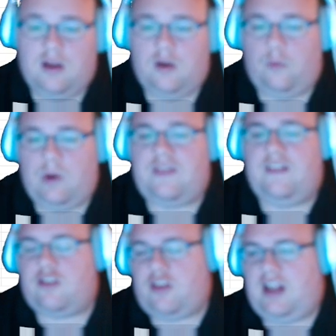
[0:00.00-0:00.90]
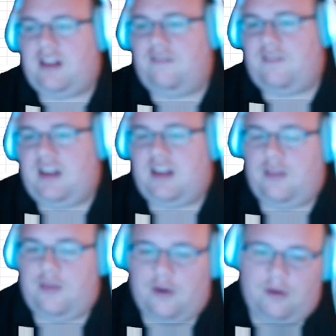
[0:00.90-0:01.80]
with the chance of getting a
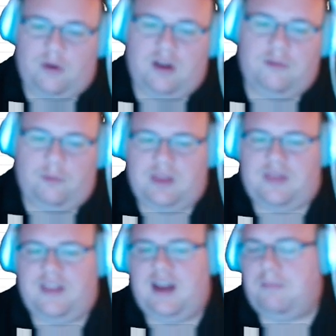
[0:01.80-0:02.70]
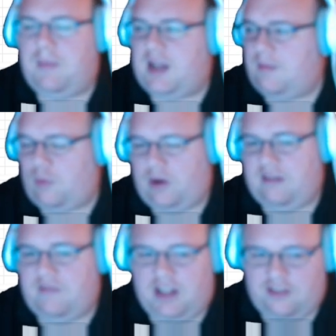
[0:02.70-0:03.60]
third one with that Mega Brave
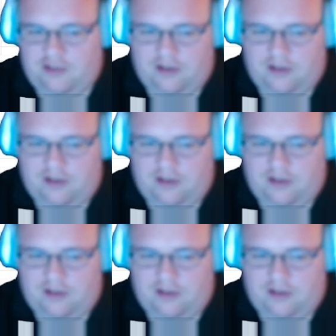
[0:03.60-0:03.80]
nature.